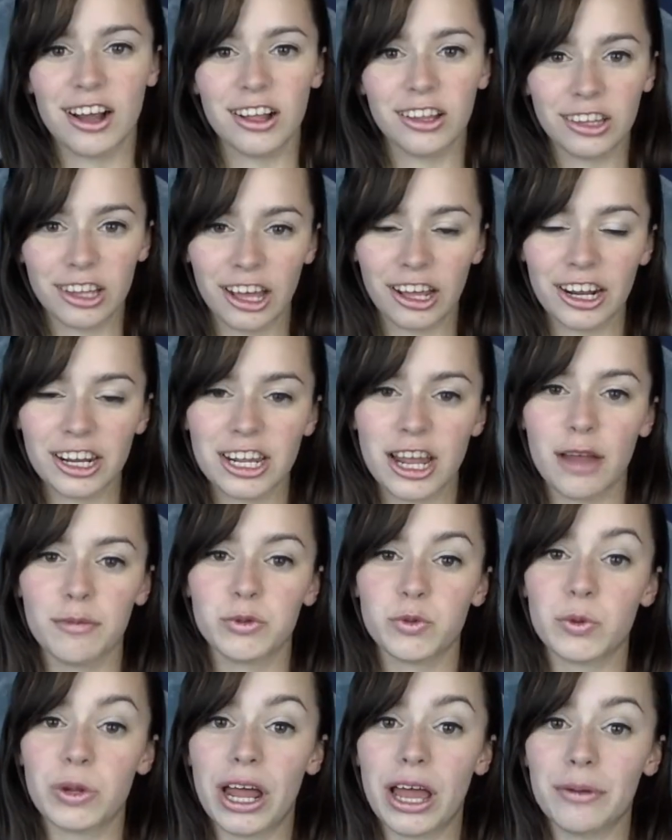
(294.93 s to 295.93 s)
A lot of
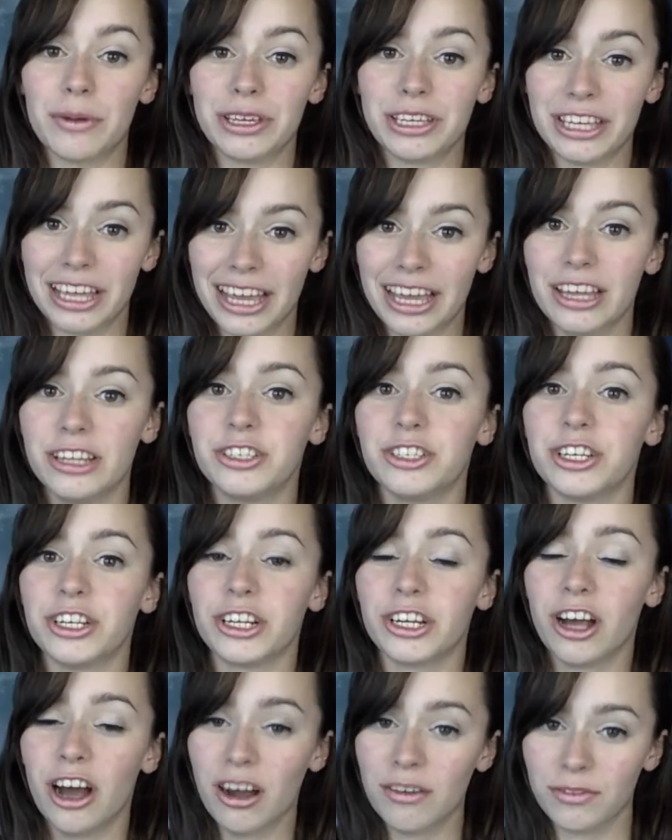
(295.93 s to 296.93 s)
times when I'm engaged in
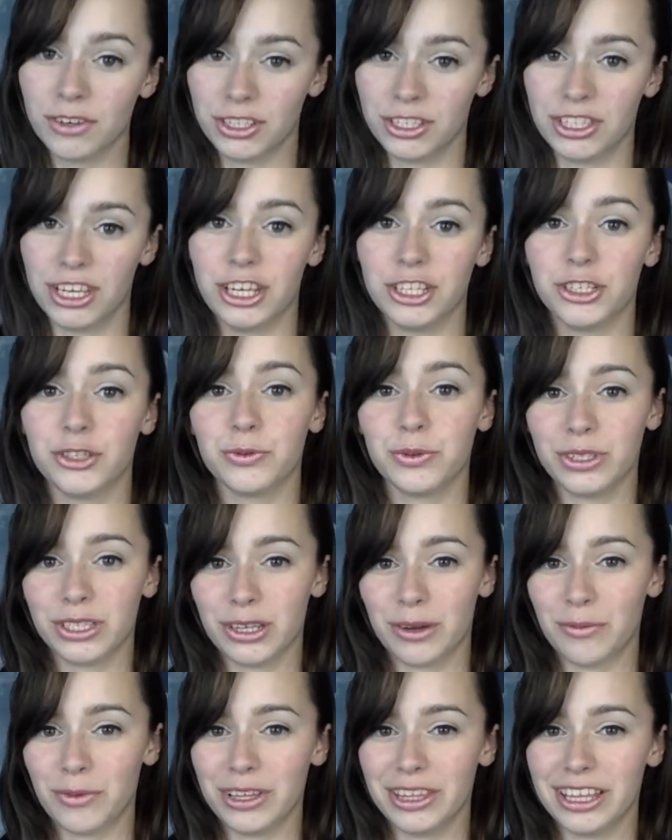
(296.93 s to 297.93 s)
a conversation with
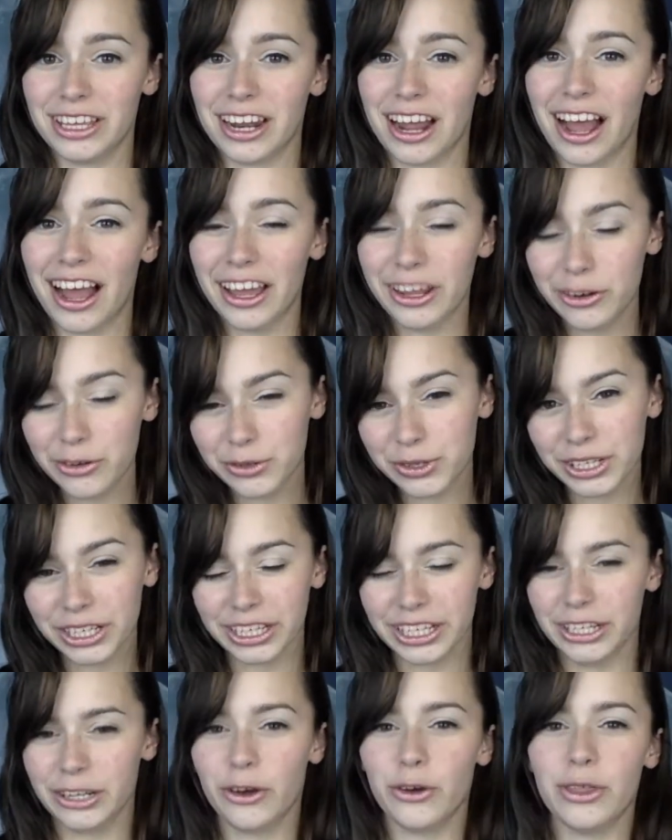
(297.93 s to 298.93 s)
someone that I don't
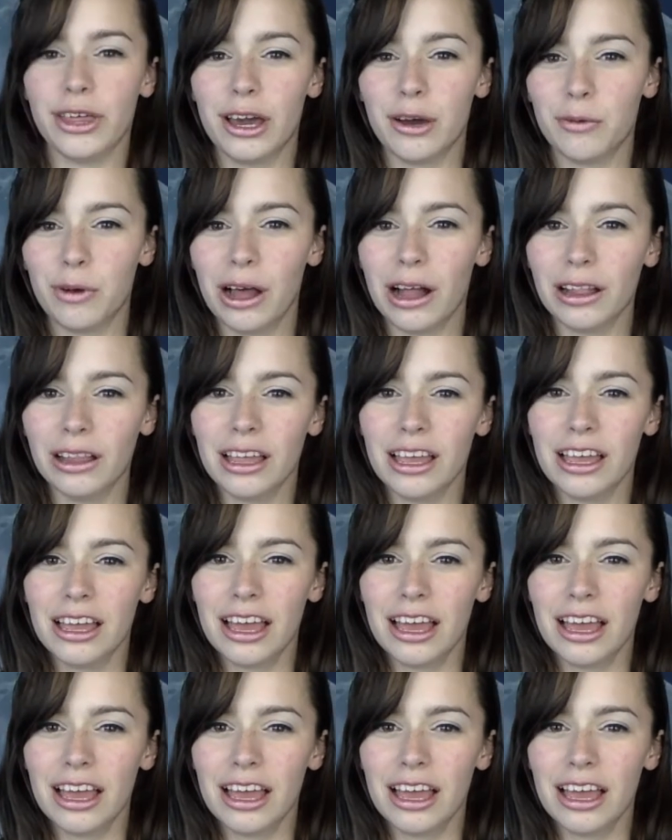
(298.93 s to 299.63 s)
really know that well,